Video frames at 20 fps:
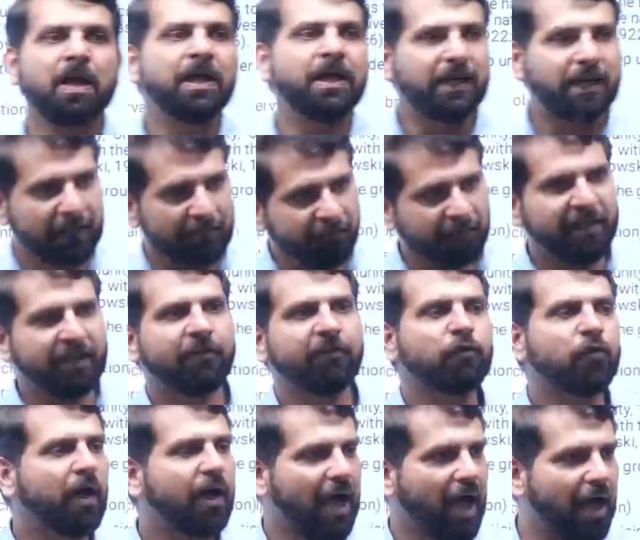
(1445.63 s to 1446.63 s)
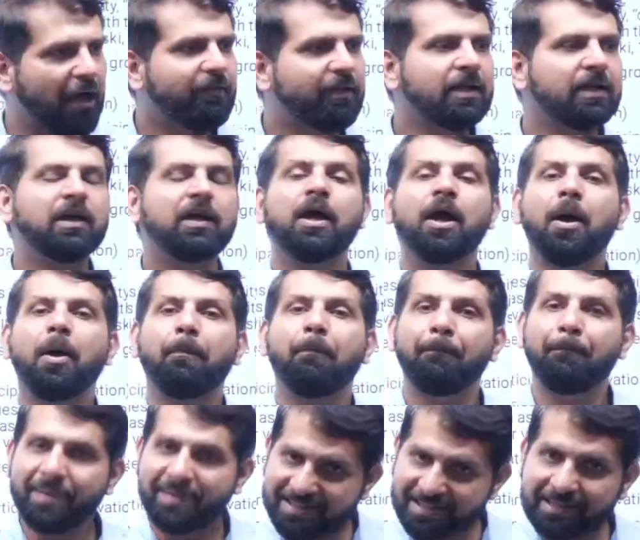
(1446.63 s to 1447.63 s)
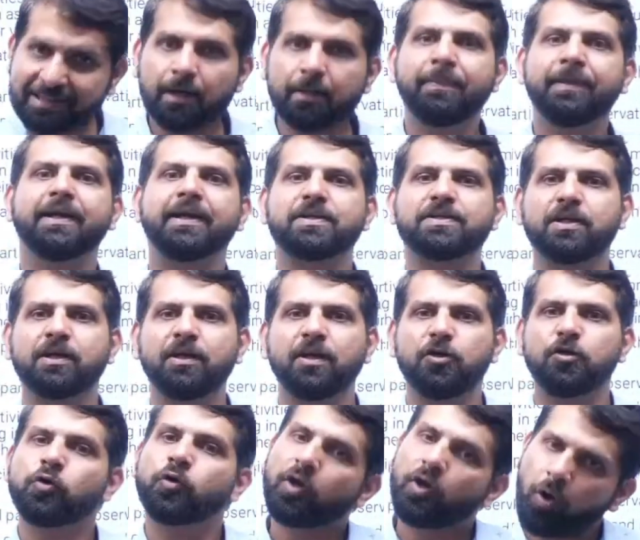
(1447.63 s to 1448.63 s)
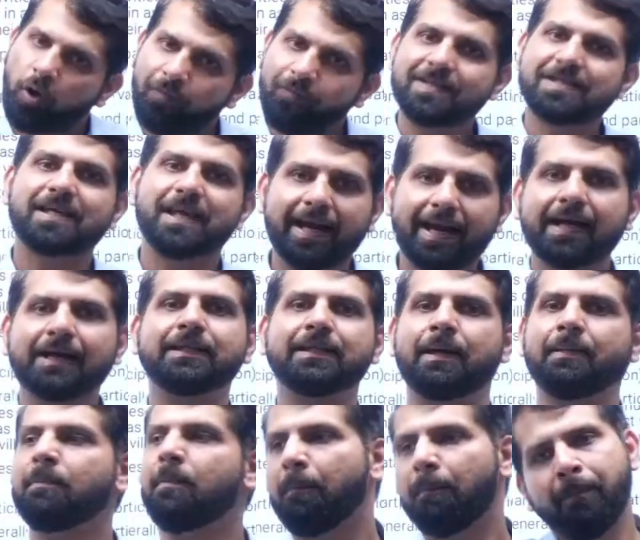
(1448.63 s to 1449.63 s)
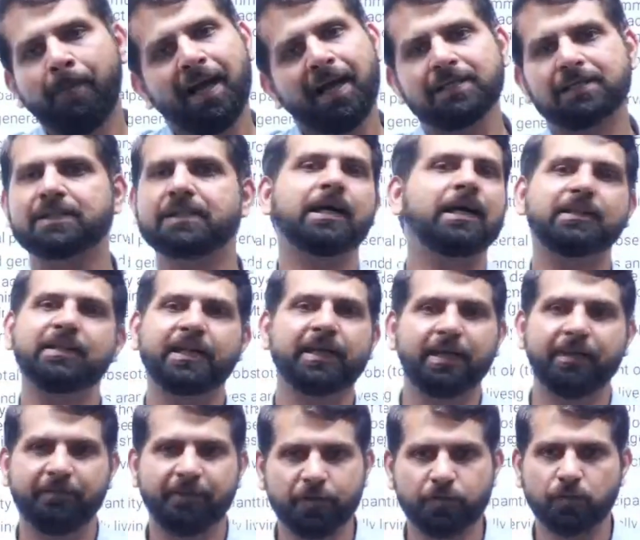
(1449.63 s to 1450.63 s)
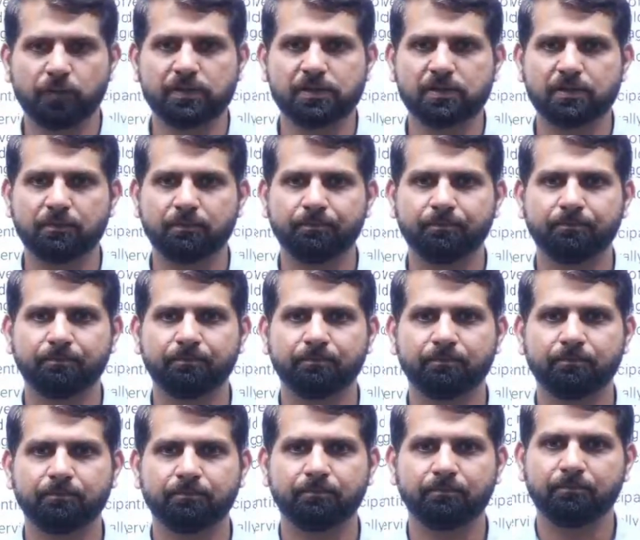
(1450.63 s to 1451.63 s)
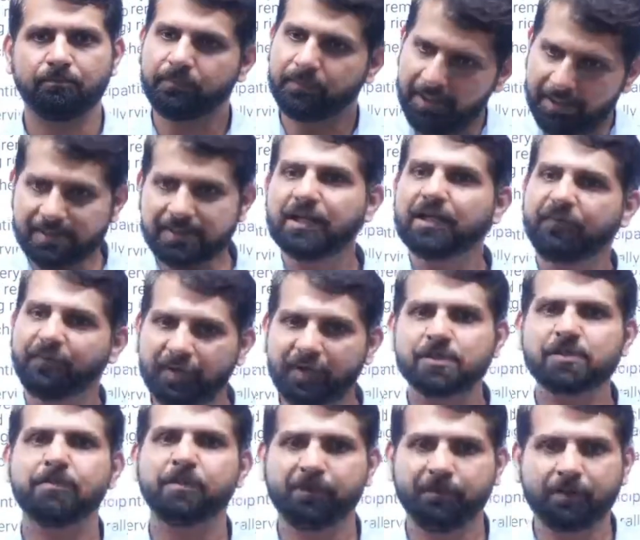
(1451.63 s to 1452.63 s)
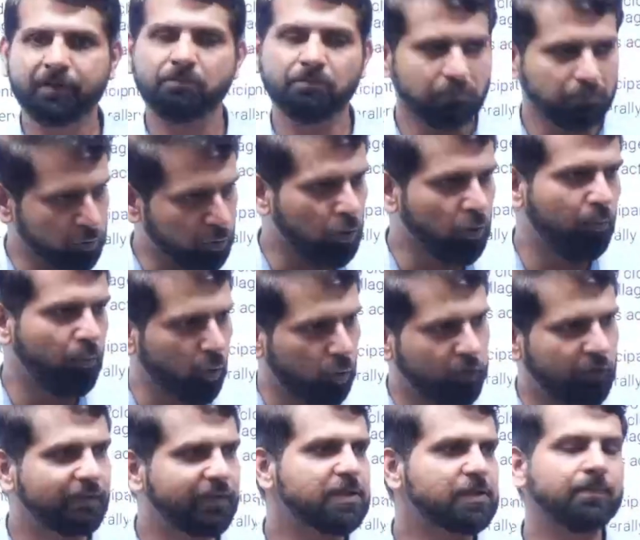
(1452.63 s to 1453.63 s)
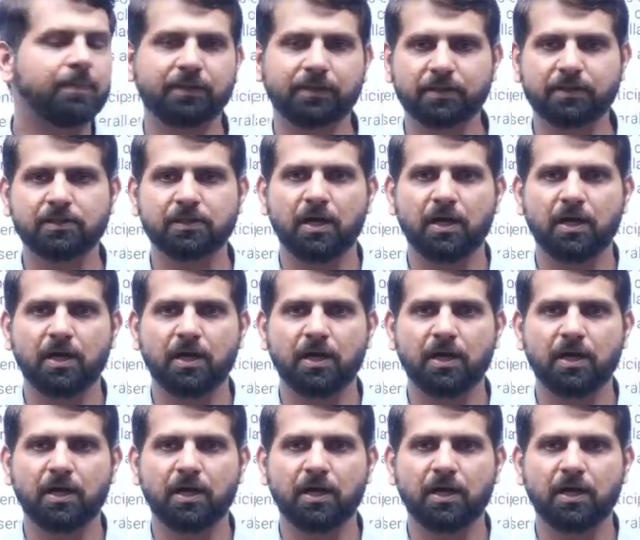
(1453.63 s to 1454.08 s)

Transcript: even if you are having misinterpretation, you can always correct them by asking other individuals. That's the difference between both of these methods.